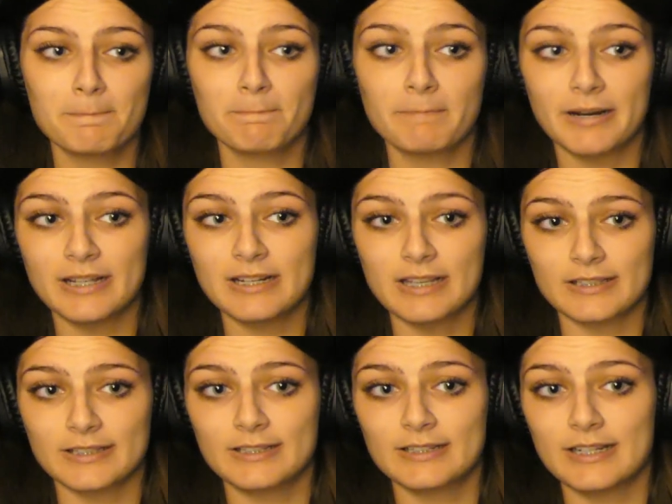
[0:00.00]
but he
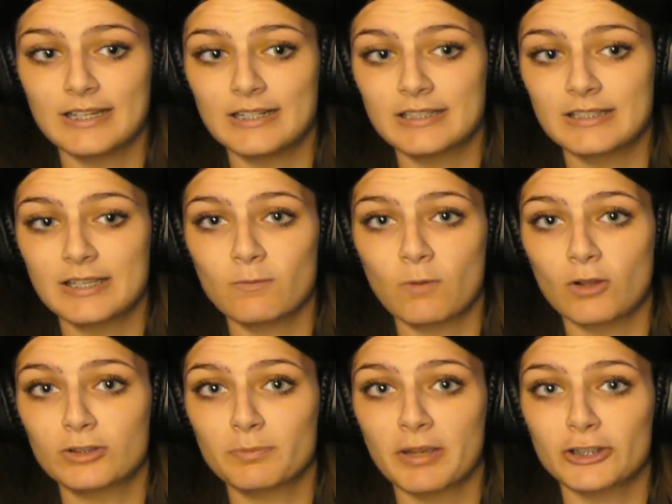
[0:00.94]
doesn't. He didn't see
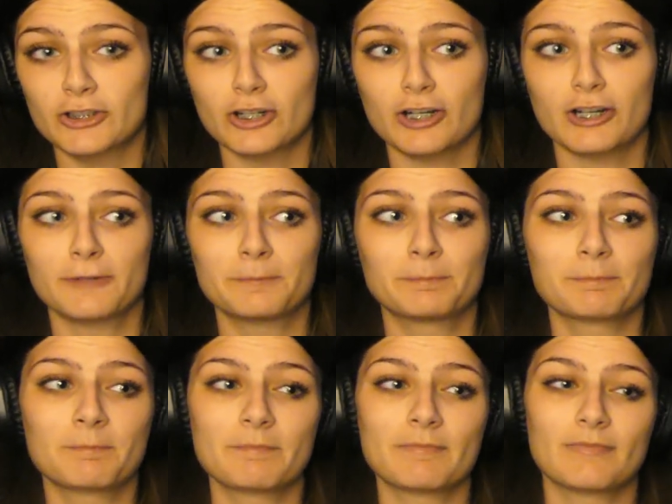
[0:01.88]
Walt's picture,
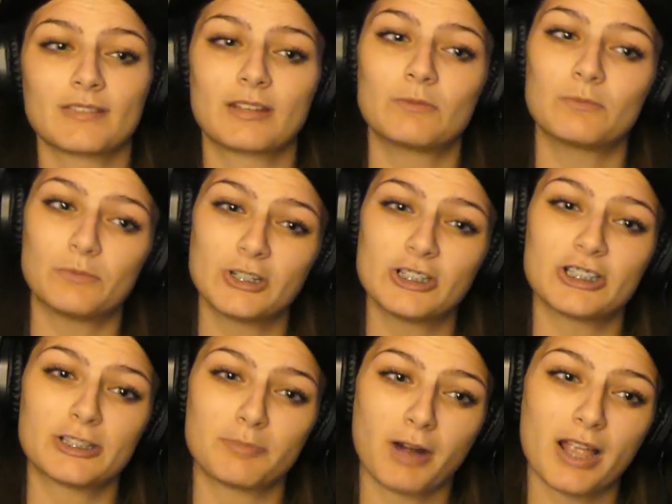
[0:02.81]
which is
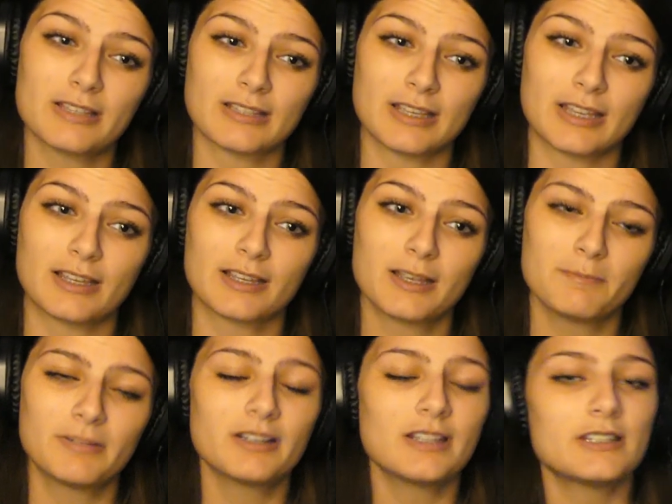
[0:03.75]
surprising,
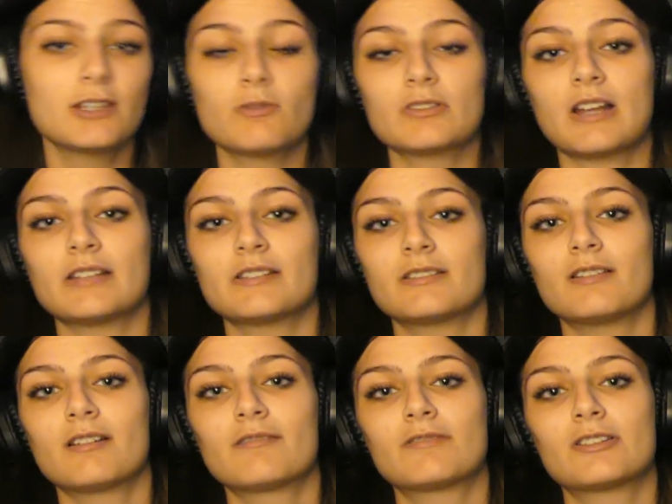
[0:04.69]
but at least he was nice
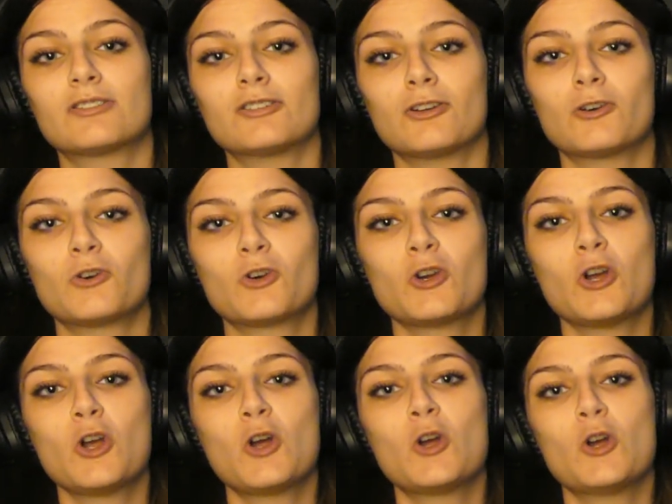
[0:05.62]
enough to still
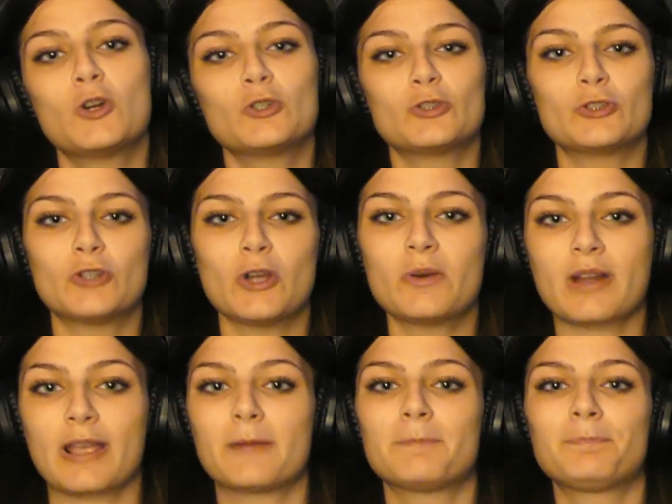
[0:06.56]

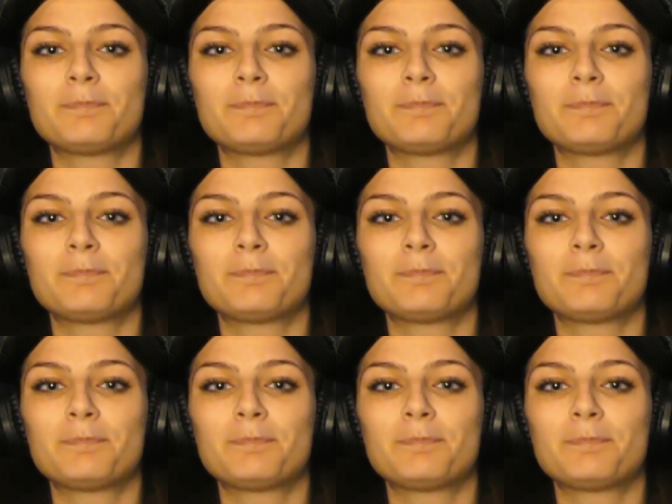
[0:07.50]
donate.